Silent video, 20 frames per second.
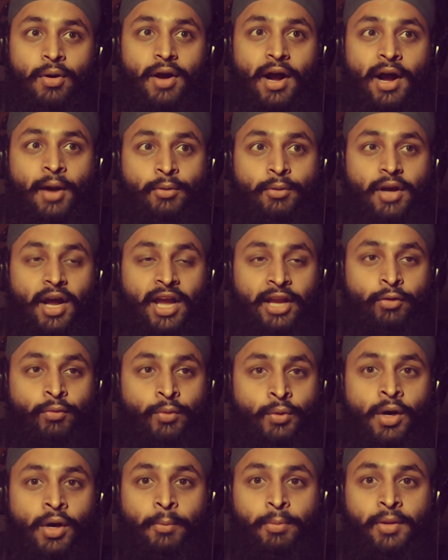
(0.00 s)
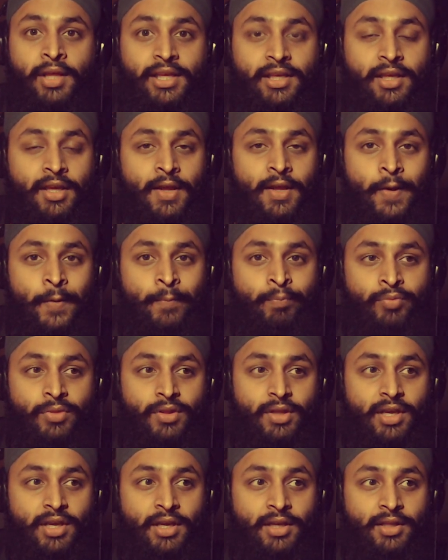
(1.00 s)
I grew up. Like
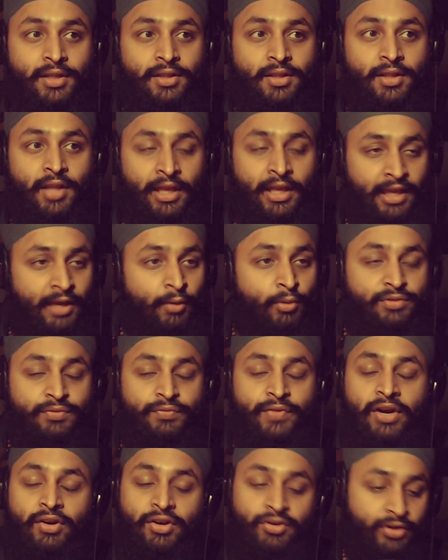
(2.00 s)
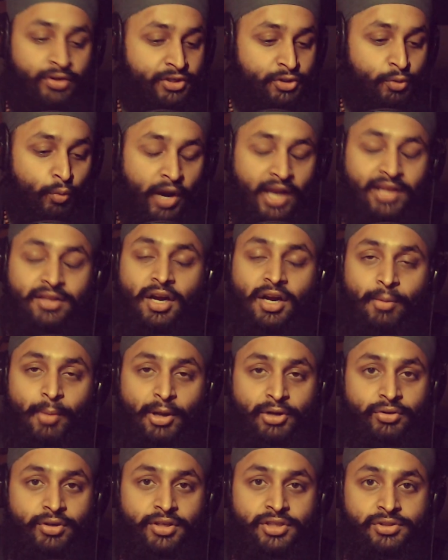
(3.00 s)
it was very traditional. When I talk
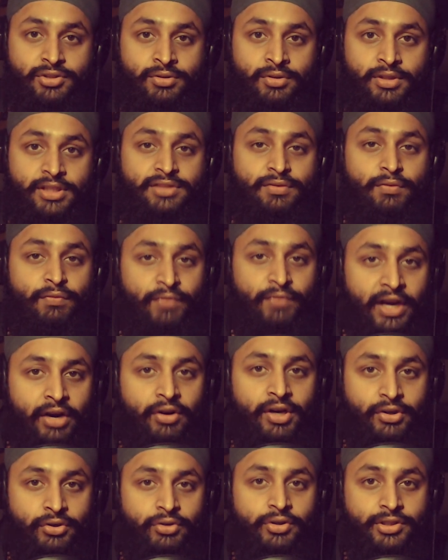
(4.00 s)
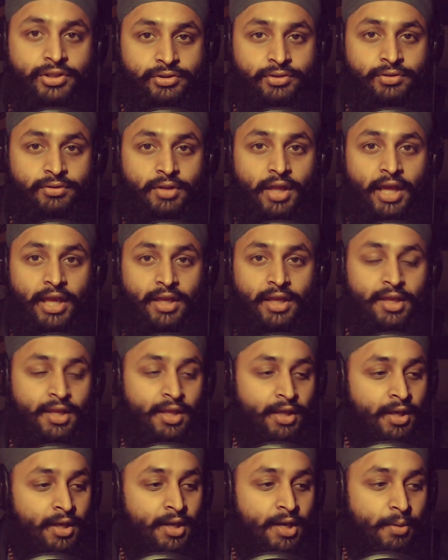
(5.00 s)
about traditional, it's very traditional. Like
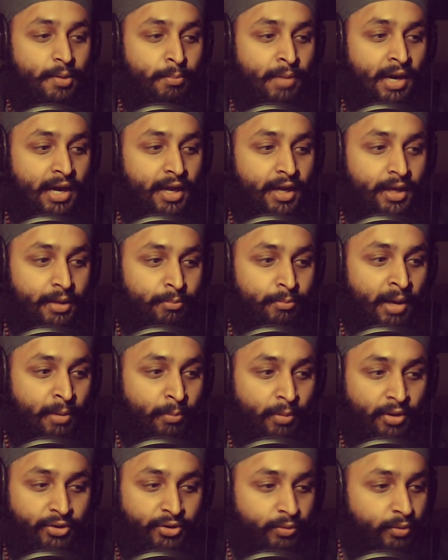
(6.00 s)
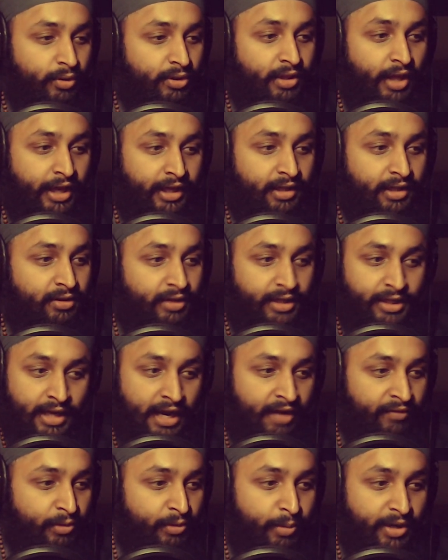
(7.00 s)
my mother would like clean
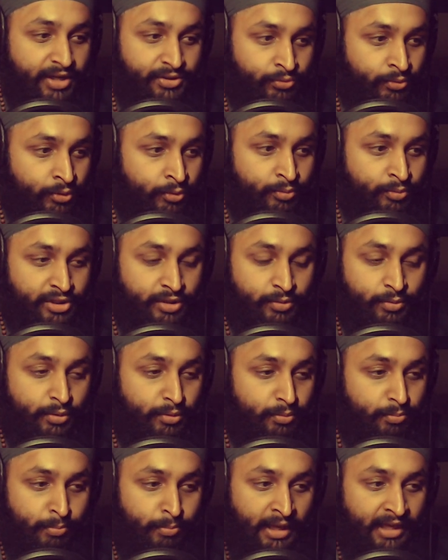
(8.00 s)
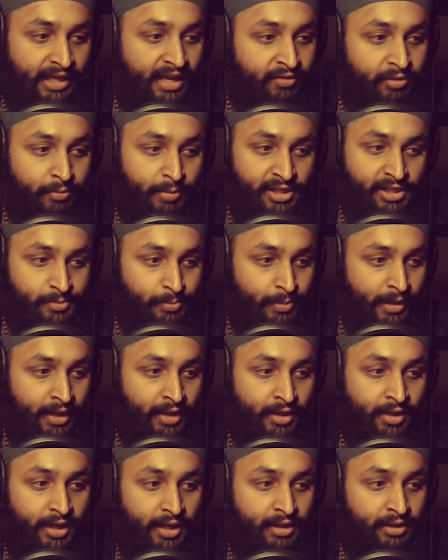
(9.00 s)
everybody's room. She would make everybody's
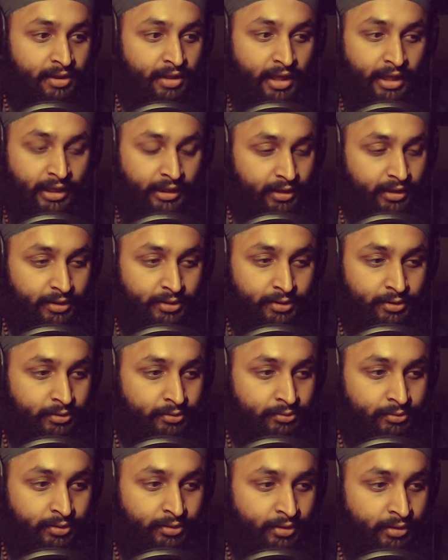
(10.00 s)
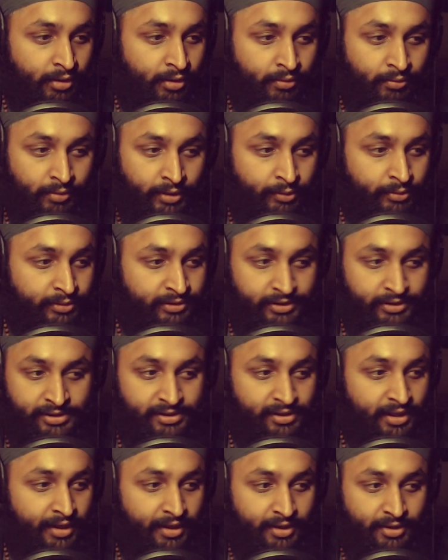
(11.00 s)
bed, and like, you know, it was
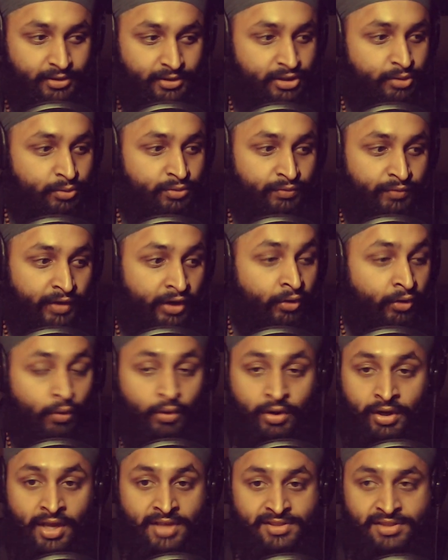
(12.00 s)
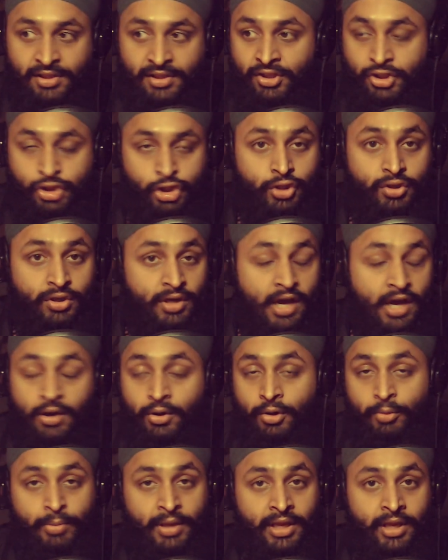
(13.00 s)
just like she was very organized and clean. She could not
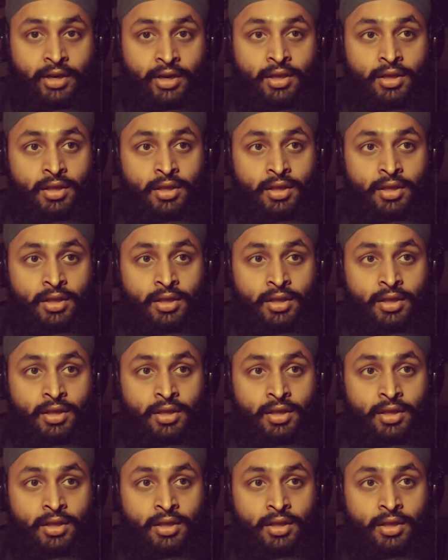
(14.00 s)
go to bed